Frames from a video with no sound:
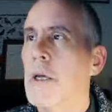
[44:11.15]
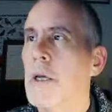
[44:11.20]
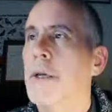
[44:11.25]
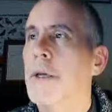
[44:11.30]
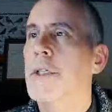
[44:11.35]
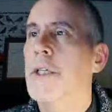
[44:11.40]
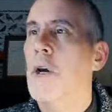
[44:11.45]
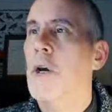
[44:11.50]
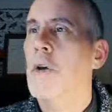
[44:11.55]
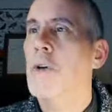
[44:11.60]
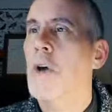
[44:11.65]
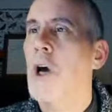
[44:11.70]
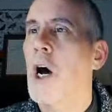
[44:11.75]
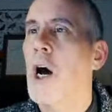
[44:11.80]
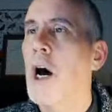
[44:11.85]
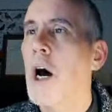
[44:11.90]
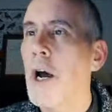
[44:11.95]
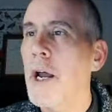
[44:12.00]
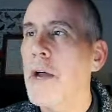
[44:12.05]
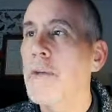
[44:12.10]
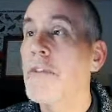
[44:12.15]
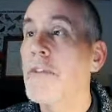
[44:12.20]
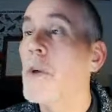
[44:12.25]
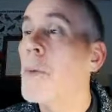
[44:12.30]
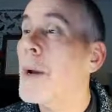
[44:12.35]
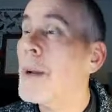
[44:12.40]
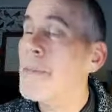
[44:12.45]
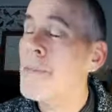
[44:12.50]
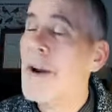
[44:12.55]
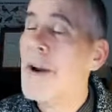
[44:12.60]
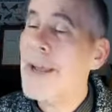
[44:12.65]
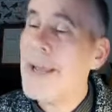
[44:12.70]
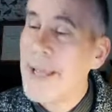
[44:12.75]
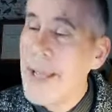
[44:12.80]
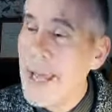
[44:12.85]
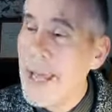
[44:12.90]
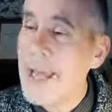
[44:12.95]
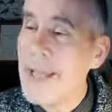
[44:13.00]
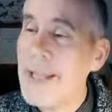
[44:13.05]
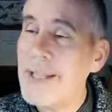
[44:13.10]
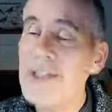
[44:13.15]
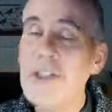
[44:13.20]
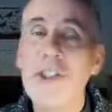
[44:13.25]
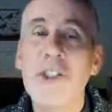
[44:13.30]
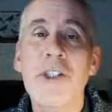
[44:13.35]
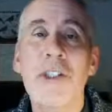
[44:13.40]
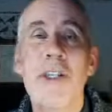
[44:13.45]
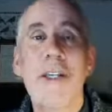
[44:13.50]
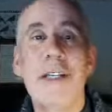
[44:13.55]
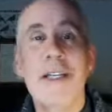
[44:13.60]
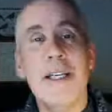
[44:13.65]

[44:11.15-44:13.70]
So your height of your windbreak hedge